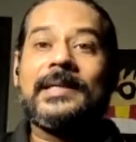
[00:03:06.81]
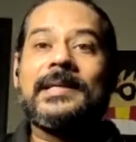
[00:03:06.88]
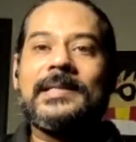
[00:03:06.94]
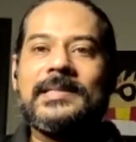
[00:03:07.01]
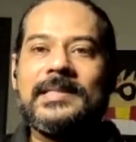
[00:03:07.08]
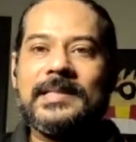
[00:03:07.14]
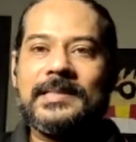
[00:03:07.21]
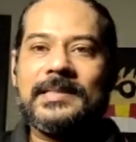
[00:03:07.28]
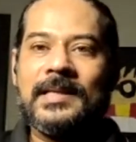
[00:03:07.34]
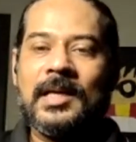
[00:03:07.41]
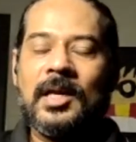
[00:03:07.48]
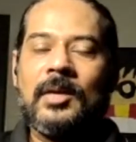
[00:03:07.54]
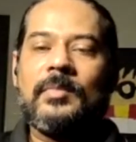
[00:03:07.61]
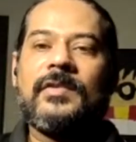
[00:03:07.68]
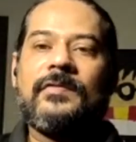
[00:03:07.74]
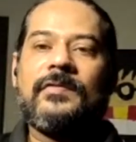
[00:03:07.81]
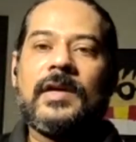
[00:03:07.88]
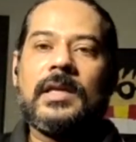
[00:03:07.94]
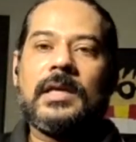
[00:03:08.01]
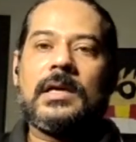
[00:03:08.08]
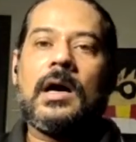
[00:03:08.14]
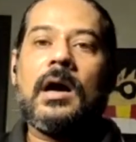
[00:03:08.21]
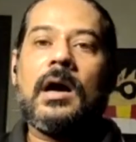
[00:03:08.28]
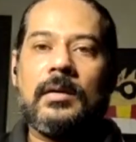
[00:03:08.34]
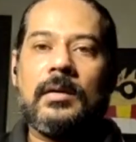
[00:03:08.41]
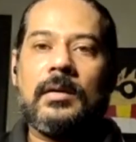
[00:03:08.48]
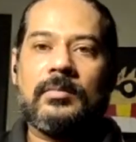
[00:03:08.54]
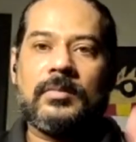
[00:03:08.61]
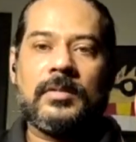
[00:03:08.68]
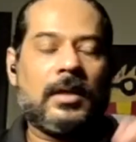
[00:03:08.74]
It is this: be very
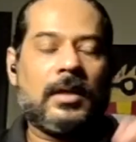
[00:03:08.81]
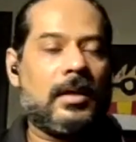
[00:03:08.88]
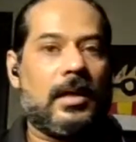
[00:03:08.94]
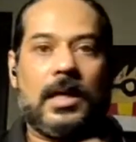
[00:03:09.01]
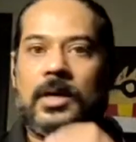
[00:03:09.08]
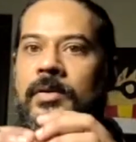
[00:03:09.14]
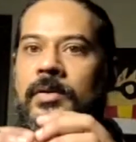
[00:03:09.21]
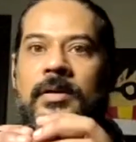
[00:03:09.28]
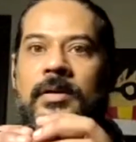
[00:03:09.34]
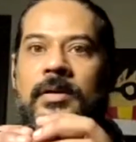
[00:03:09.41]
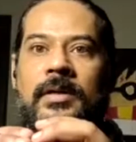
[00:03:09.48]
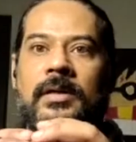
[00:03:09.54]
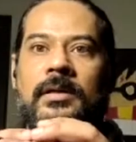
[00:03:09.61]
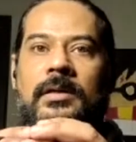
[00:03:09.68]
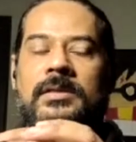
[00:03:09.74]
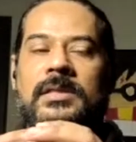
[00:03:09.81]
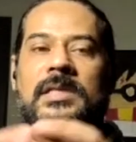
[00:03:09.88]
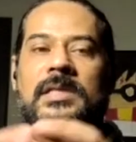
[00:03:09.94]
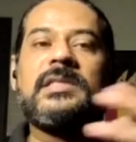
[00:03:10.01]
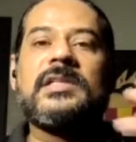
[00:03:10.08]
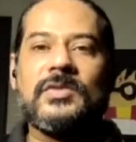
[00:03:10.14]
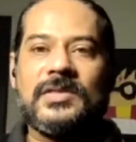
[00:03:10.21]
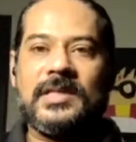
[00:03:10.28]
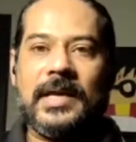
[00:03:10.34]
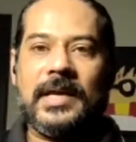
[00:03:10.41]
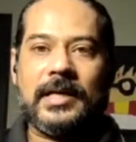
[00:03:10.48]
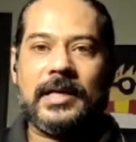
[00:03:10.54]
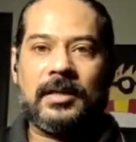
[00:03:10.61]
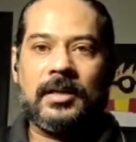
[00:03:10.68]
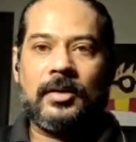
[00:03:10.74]
calm. Now, it's easy to say
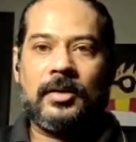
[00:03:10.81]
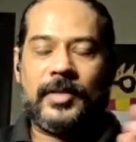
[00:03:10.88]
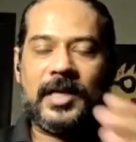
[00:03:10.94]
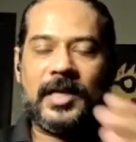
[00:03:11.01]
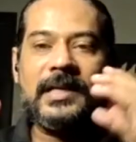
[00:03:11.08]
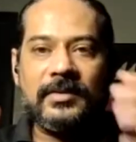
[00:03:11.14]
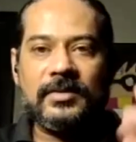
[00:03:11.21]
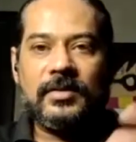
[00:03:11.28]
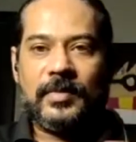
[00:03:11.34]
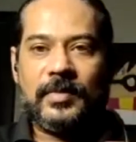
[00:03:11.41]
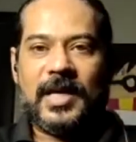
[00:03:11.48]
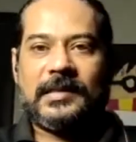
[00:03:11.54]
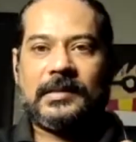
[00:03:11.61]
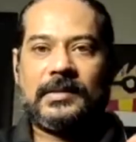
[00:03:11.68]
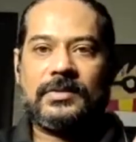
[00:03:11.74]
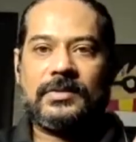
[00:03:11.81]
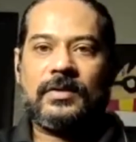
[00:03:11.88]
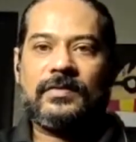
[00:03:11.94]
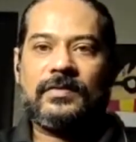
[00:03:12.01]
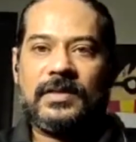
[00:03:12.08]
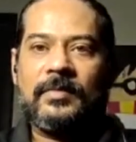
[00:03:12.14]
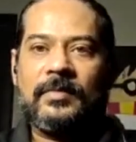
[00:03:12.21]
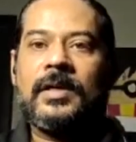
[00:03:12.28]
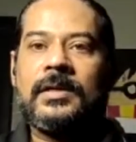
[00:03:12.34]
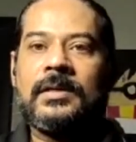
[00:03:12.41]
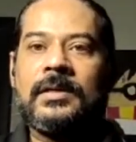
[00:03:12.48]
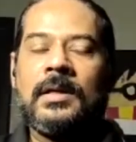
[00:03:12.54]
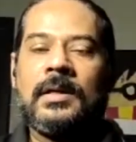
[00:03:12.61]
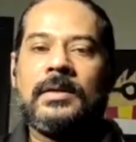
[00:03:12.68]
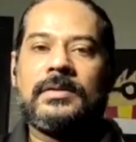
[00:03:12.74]
it, but it comes with practice. So if someone
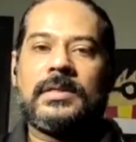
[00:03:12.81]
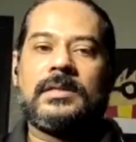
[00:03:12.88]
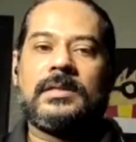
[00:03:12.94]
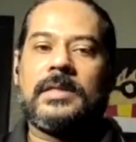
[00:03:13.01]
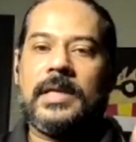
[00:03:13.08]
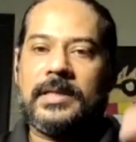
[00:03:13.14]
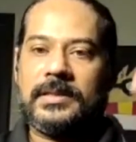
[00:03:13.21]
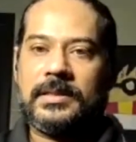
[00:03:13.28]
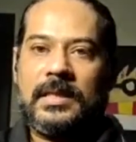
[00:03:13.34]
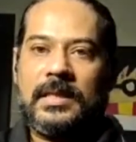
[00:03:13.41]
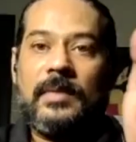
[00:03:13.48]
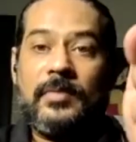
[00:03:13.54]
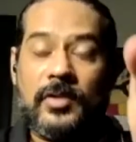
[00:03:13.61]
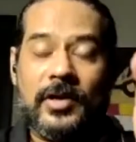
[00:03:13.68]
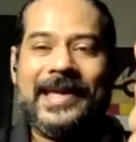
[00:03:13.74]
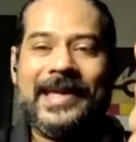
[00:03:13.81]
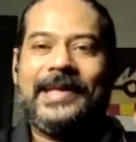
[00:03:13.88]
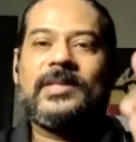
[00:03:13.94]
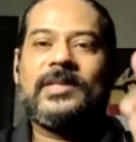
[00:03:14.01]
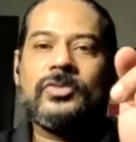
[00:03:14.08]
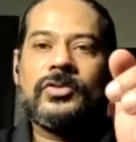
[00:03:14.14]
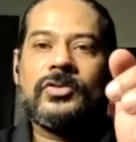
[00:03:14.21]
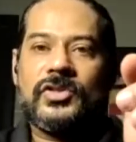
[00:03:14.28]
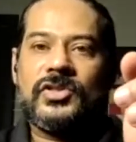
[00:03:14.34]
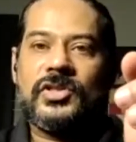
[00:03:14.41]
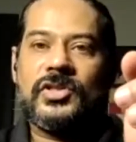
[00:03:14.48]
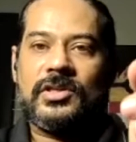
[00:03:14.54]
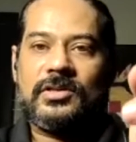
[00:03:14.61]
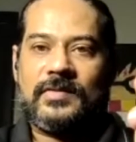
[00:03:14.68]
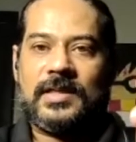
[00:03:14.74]
says, yes, keep your hands on the
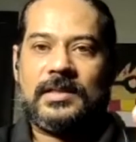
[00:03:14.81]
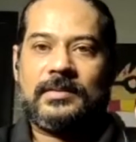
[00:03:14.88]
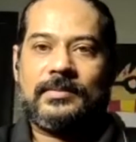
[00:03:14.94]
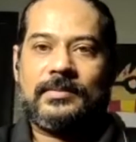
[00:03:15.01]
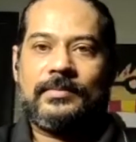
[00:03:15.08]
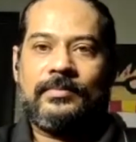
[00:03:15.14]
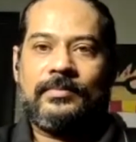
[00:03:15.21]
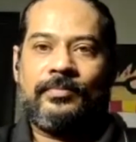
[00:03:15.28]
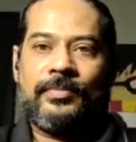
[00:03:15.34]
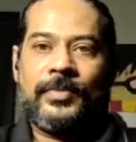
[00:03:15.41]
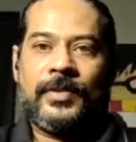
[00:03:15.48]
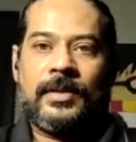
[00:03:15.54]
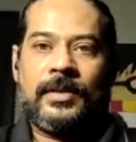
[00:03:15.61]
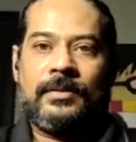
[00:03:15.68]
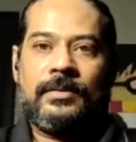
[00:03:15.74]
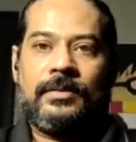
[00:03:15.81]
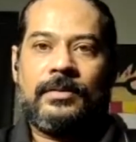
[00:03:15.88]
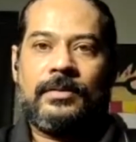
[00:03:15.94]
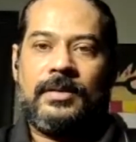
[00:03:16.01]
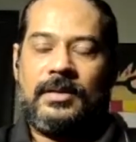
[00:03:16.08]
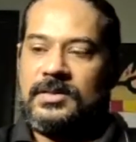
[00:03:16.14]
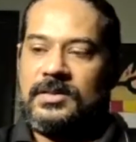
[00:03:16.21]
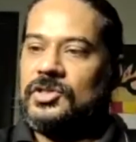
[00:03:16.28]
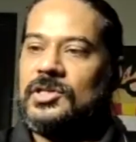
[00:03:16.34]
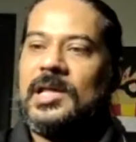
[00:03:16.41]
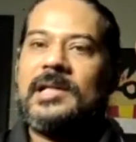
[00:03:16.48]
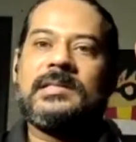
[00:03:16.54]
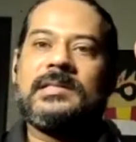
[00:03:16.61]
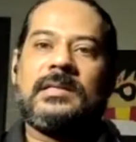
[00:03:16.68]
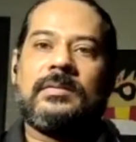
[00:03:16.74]
steering wheel, this
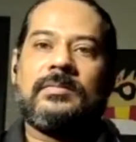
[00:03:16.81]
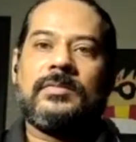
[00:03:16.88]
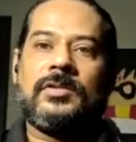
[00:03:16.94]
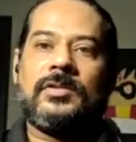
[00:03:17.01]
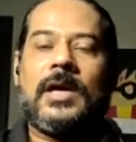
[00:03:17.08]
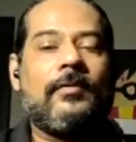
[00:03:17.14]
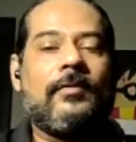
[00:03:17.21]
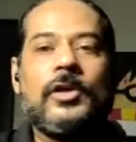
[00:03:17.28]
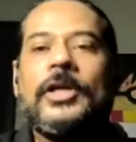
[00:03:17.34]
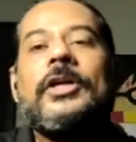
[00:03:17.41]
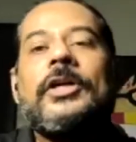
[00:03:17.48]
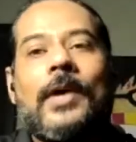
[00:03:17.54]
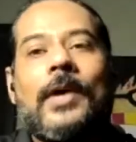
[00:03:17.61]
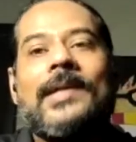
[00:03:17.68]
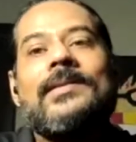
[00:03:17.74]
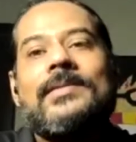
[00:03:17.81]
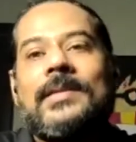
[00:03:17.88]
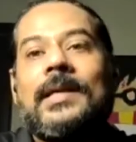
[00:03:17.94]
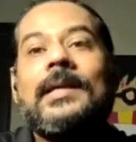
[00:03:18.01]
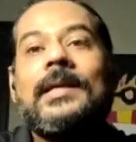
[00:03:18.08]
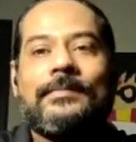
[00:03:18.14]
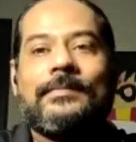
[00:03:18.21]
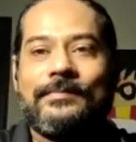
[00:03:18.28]
tells him you have only two hands, right?